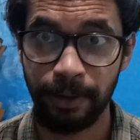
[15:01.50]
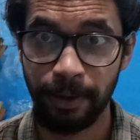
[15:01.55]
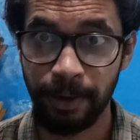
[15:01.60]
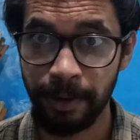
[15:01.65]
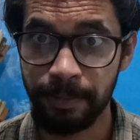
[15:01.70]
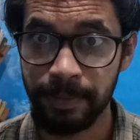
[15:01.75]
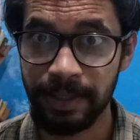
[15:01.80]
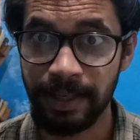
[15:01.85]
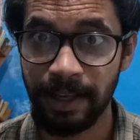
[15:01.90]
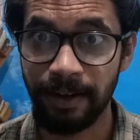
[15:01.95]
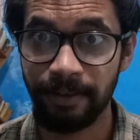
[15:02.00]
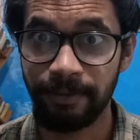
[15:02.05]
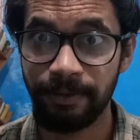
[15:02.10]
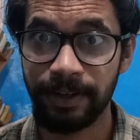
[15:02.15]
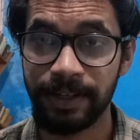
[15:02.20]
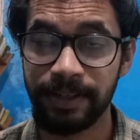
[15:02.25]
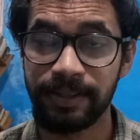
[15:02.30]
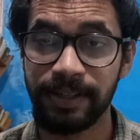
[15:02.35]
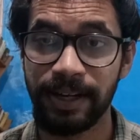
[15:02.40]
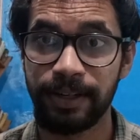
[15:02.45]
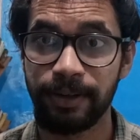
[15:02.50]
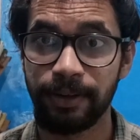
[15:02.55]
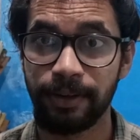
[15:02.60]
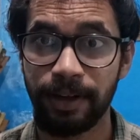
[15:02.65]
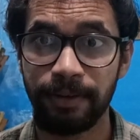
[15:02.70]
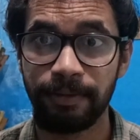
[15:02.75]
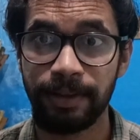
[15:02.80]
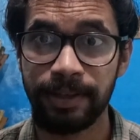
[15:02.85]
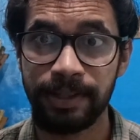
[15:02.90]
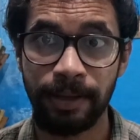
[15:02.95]
to himself, and he tried to
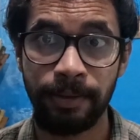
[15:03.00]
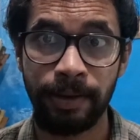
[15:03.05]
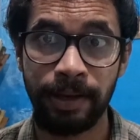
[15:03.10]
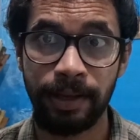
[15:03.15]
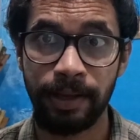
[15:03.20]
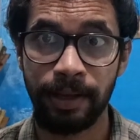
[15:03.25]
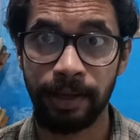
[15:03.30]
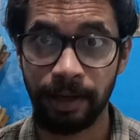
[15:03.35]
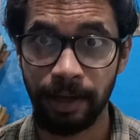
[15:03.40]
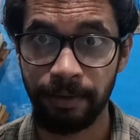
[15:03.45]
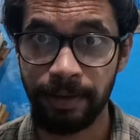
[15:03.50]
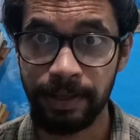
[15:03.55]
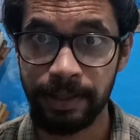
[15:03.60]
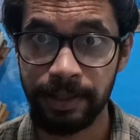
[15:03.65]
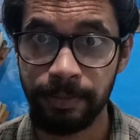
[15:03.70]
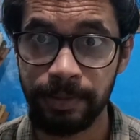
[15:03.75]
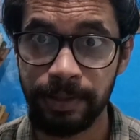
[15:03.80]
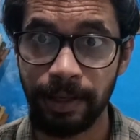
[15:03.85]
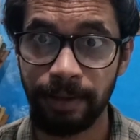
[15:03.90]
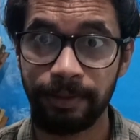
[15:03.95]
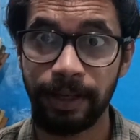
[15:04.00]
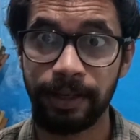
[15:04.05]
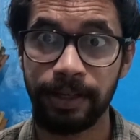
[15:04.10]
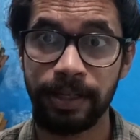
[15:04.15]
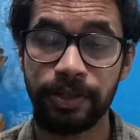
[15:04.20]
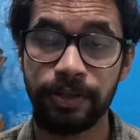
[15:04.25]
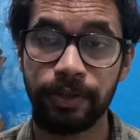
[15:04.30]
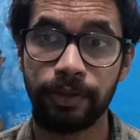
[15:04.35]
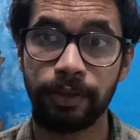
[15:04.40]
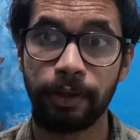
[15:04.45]
convince himself that
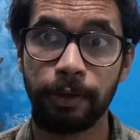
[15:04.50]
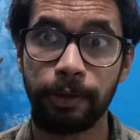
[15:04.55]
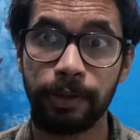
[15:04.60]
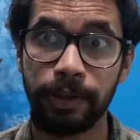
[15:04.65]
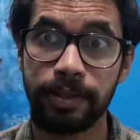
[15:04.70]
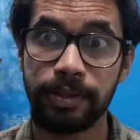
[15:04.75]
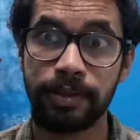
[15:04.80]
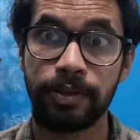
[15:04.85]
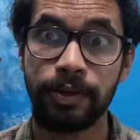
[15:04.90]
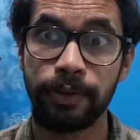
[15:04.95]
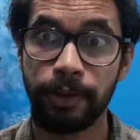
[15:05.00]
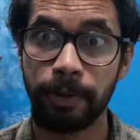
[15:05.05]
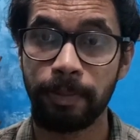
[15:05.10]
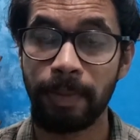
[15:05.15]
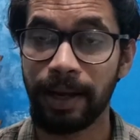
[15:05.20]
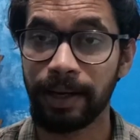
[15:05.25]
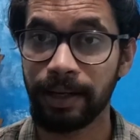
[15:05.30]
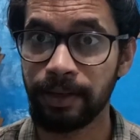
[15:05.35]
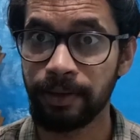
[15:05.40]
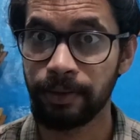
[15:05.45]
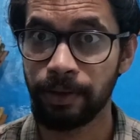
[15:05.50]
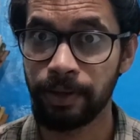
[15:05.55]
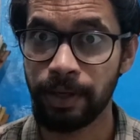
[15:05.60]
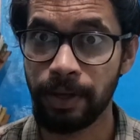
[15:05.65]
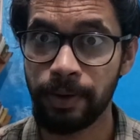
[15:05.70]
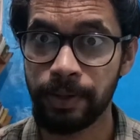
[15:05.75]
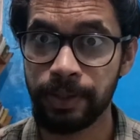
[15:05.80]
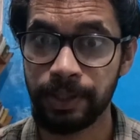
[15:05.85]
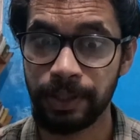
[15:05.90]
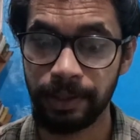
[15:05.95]
he should throw this dude back into the
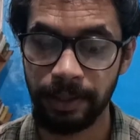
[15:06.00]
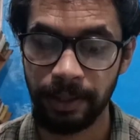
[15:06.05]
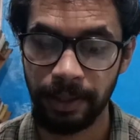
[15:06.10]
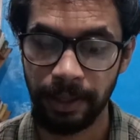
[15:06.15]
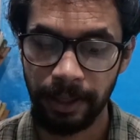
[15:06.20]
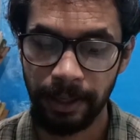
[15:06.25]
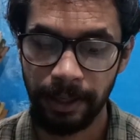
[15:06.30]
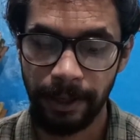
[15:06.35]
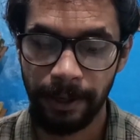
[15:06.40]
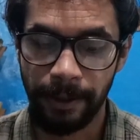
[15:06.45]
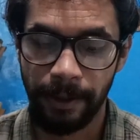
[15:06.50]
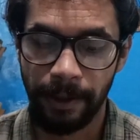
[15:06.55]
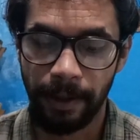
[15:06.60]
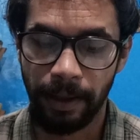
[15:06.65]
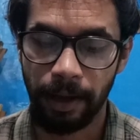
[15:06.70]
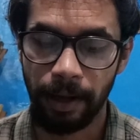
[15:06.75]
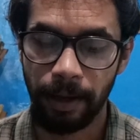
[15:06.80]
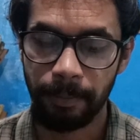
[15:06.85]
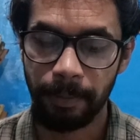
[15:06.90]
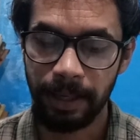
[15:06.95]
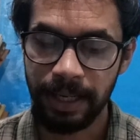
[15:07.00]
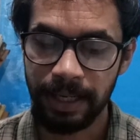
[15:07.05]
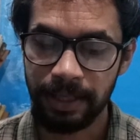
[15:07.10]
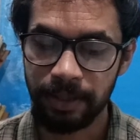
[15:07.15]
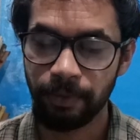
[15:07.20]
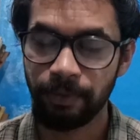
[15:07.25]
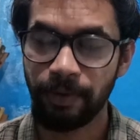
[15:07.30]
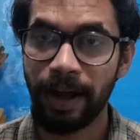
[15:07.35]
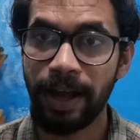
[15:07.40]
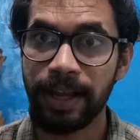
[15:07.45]
ocean. But
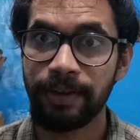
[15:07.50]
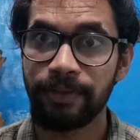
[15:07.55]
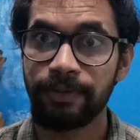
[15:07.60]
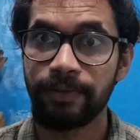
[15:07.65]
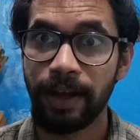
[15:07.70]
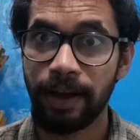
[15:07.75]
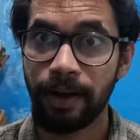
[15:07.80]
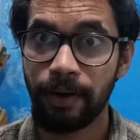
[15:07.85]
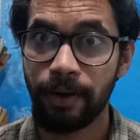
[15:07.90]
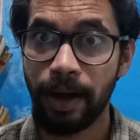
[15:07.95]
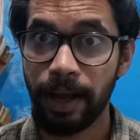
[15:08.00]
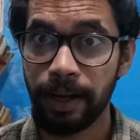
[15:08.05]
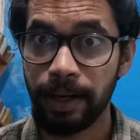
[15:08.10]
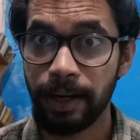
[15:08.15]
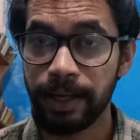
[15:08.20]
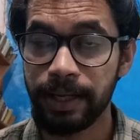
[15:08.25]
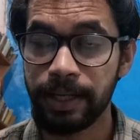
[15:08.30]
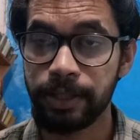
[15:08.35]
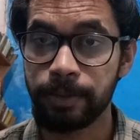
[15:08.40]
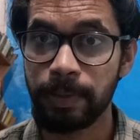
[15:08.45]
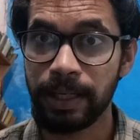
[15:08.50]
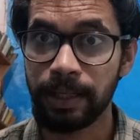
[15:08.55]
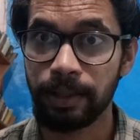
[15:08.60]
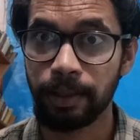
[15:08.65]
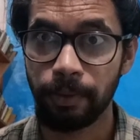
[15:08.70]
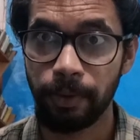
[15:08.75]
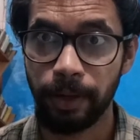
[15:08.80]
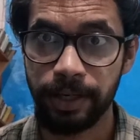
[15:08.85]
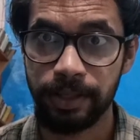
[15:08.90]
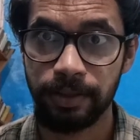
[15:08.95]
his wife now, Hannah, is being the
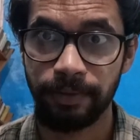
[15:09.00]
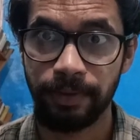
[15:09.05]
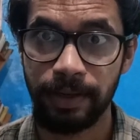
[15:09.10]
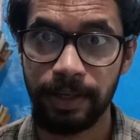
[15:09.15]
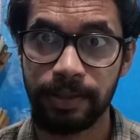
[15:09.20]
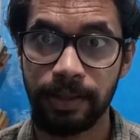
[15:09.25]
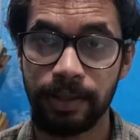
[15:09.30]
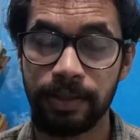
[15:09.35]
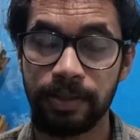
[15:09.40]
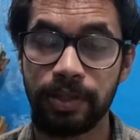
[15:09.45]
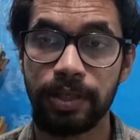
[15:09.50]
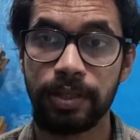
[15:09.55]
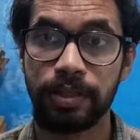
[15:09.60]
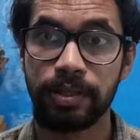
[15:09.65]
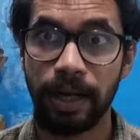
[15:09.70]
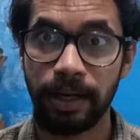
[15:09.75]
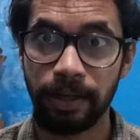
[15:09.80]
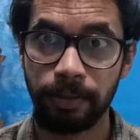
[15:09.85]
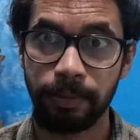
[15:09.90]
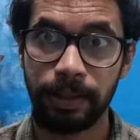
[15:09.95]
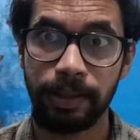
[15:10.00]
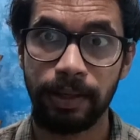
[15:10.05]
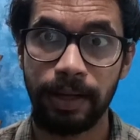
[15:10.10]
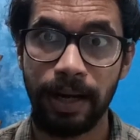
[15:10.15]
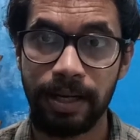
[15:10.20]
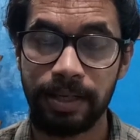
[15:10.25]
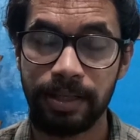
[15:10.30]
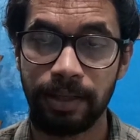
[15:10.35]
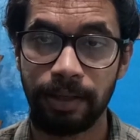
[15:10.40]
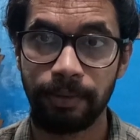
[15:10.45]
voice of reason. She's trying to be the
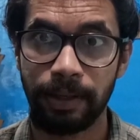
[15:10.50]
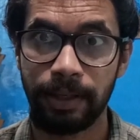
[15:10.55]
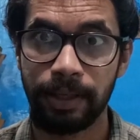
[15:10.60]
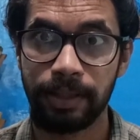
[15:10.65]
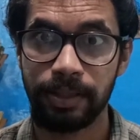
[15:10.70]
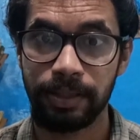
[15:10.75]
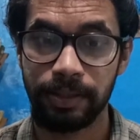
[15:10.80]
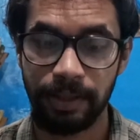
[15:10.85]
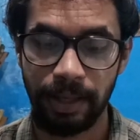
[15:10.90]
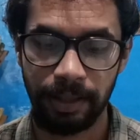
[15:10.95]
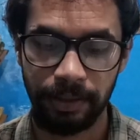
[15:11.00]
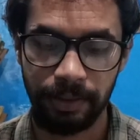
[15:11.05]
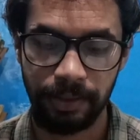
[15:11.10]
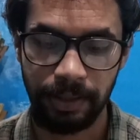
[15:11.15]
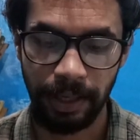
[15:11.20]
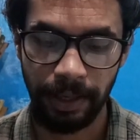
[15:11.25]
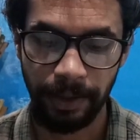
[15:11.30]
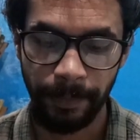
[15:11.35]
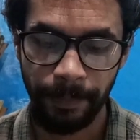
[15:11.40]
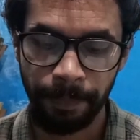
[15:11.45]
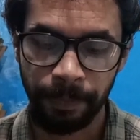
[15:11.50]
rational one, and she's trying to say,